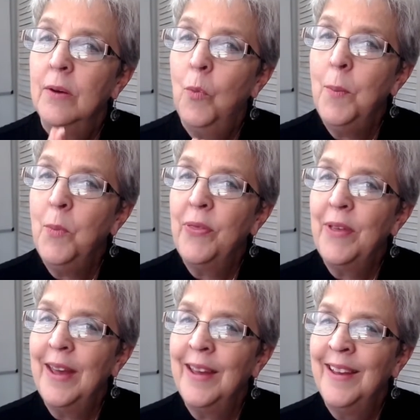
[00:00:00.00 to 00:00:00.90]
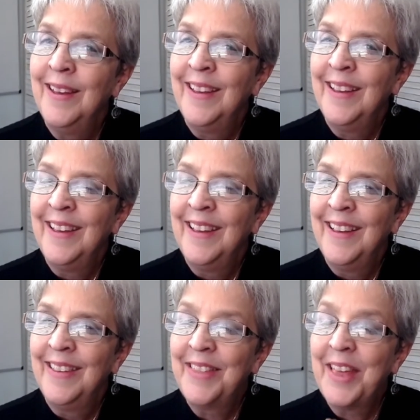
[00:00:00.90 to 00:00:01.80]
One more thing
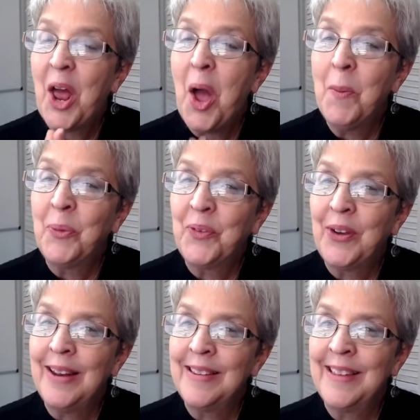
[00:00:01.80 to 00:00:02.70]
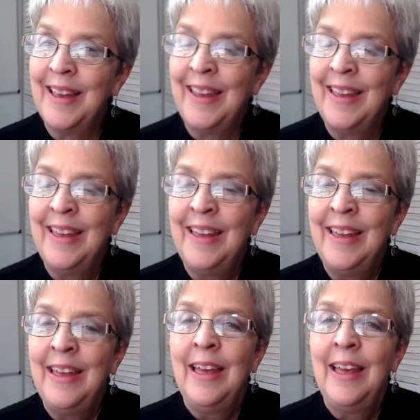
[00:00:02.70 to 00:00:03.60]
that I almost forgot to say.
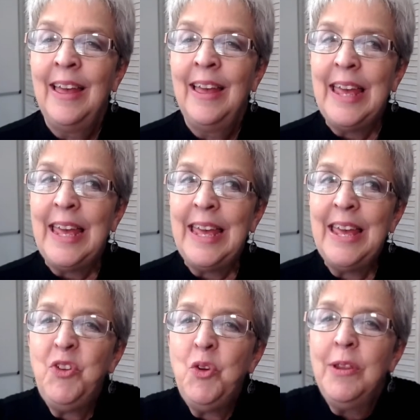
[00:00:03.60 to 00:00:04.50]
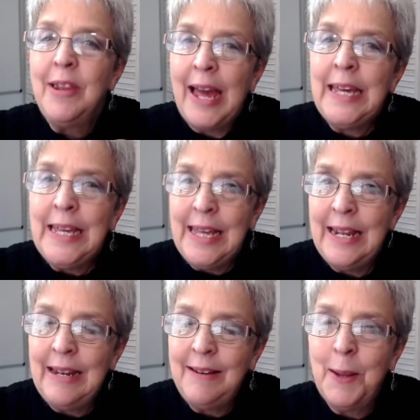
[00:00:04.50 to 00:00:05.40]
If you like
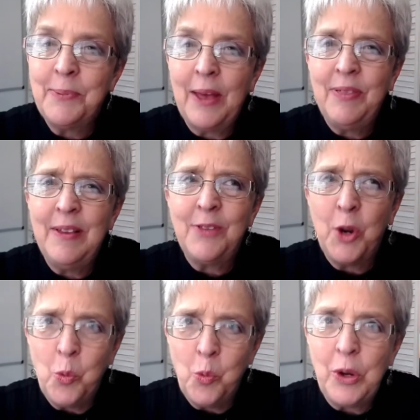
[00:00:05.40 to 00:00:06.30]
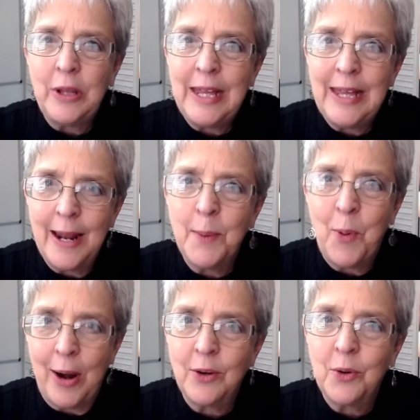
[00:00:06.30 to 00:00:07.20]
getting tips like this that are really kind of
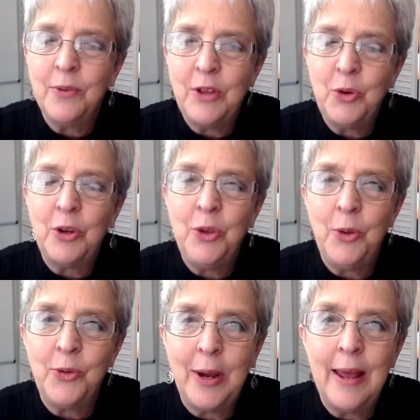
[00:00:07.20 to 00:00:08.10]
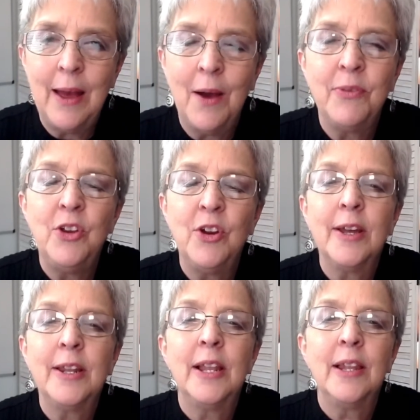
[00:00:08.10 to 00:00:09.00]
practical that you can use right now, then you're
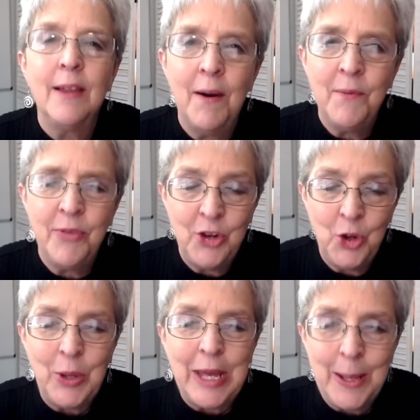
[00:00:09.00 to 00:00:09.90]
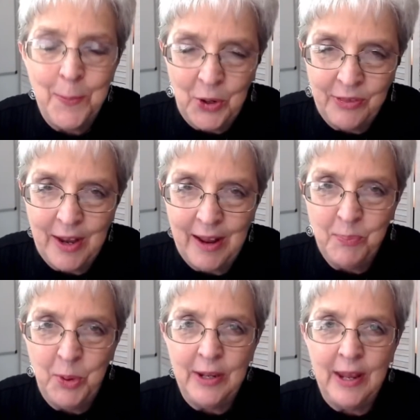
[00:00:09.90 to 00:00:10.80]
going to love the new ebook that
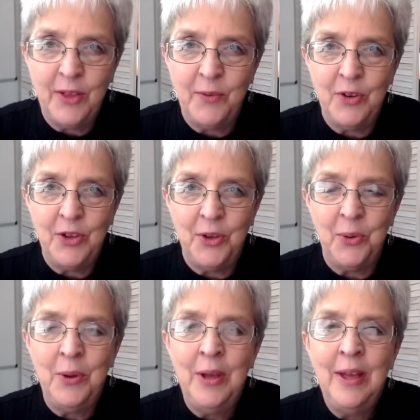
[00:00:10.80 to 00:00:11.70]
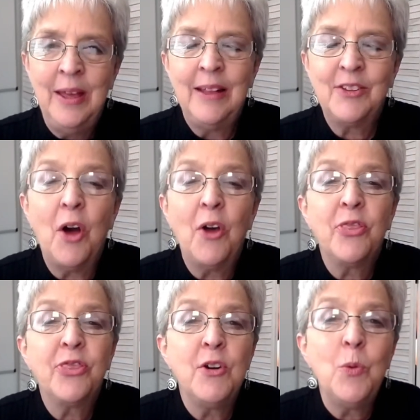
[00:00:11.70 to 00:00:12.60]
I've put together for you. It's called
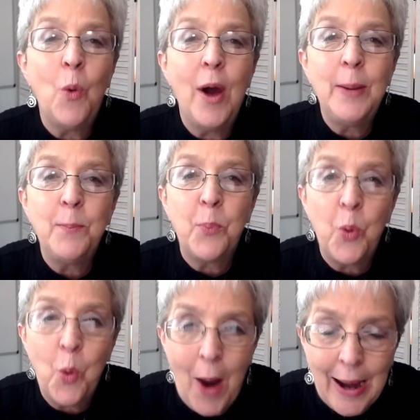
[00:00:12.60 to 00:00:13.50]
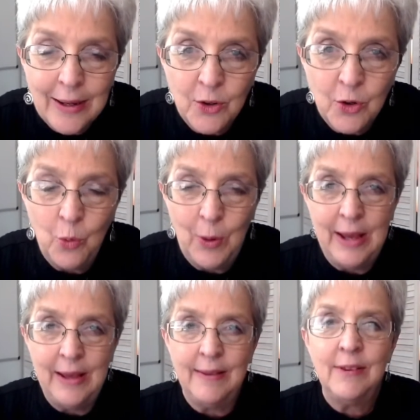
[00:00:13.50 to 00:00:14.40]
31 Practical
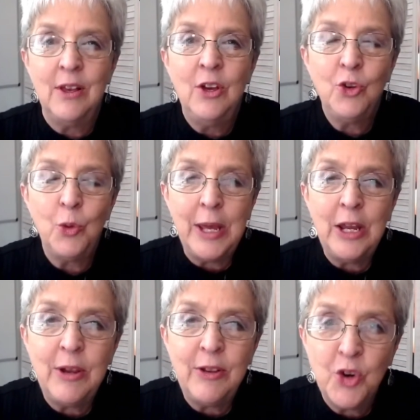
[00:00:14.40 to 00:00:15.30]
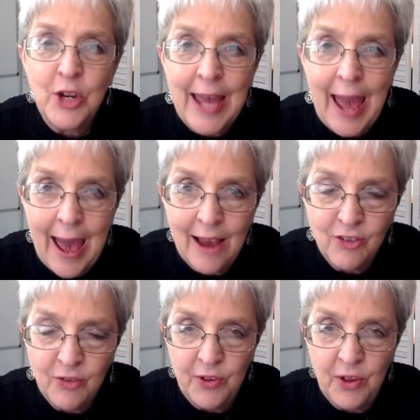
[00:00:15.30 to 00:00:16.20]
Ways to Increase Your
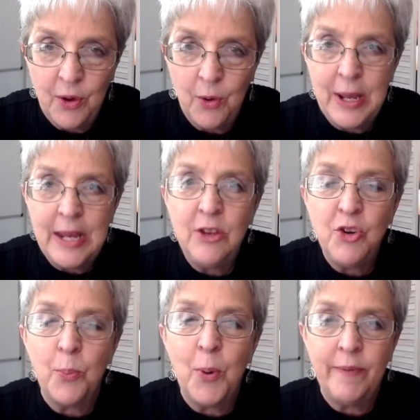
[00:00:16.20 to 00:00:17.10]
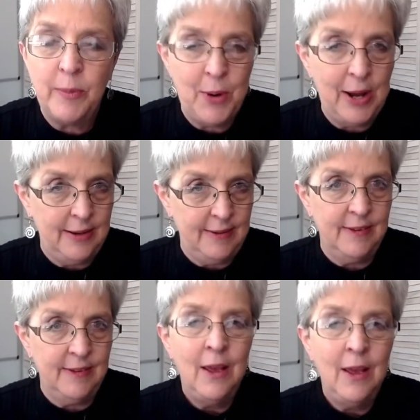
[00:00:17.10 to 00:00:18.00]
Cash Flow in Your Private
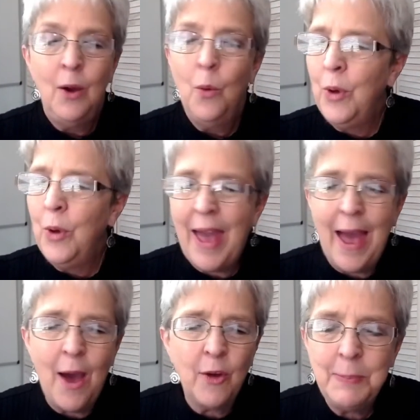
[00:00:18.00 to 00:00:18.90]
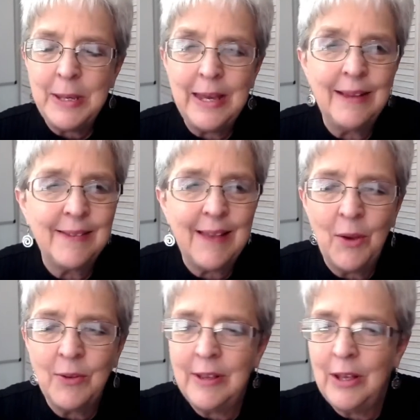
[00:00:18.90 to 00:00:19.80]
Practice without being
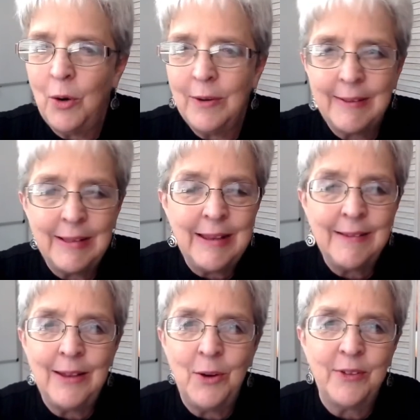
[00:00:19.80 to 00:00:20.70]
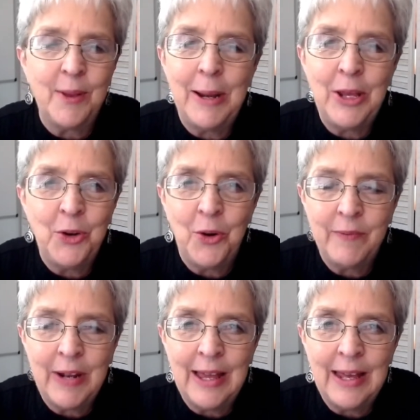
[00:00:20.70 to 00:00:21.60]
salesy or sleazy or somebody you don't
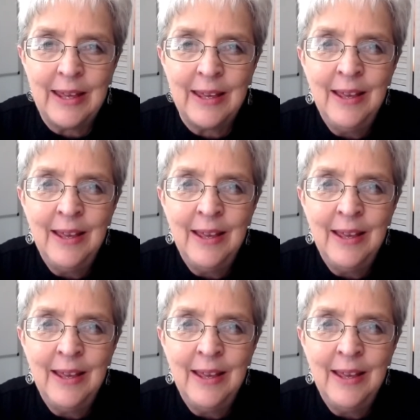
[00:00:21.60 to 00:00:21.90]
even like.